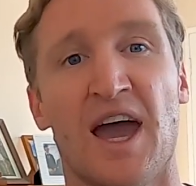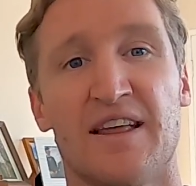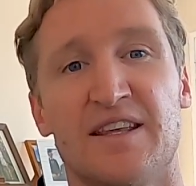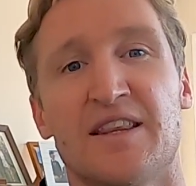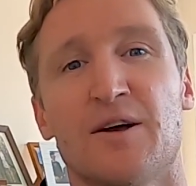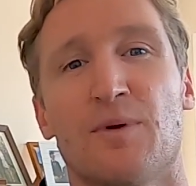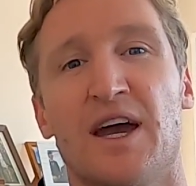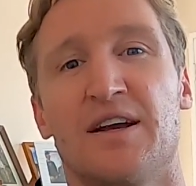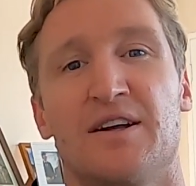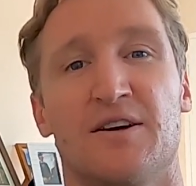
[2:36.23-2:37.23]
and then they
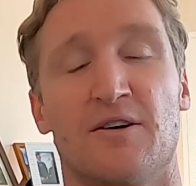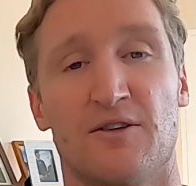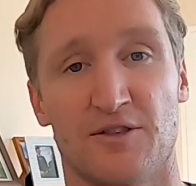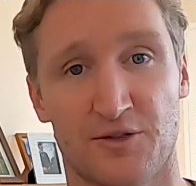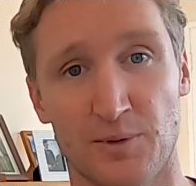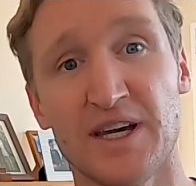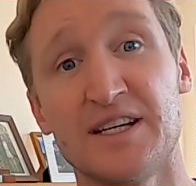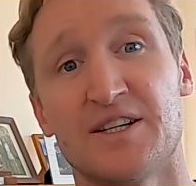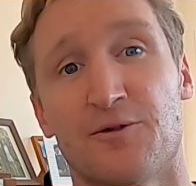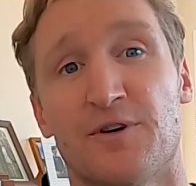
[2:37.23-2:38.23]
ran in
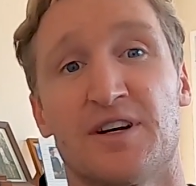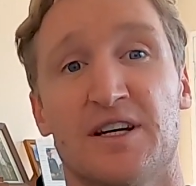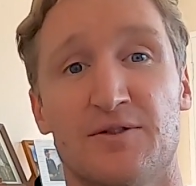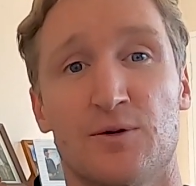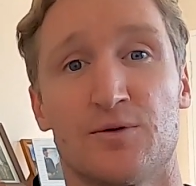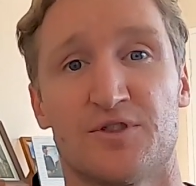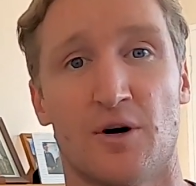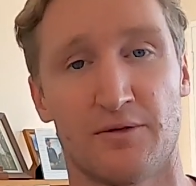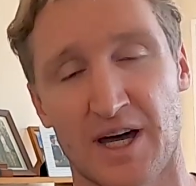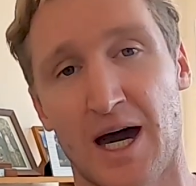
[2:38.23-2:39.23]
three different levels
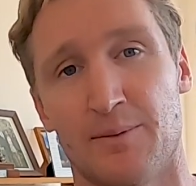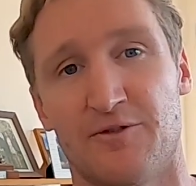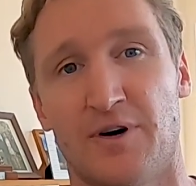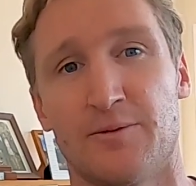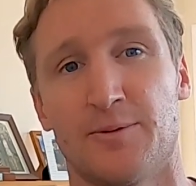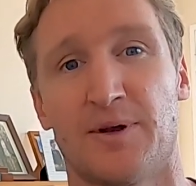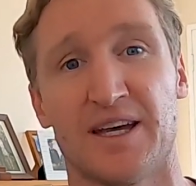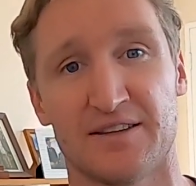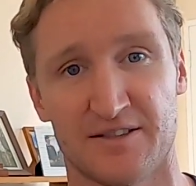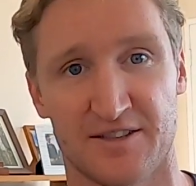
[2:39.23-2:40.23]
of carbon fiber
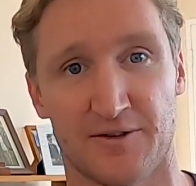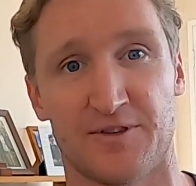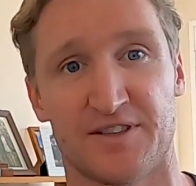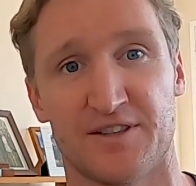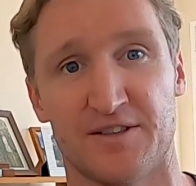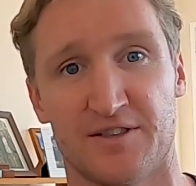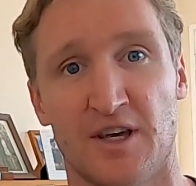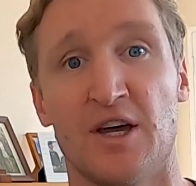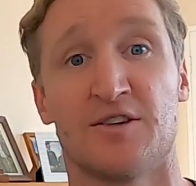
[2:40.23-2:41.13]
plate stiffnesses,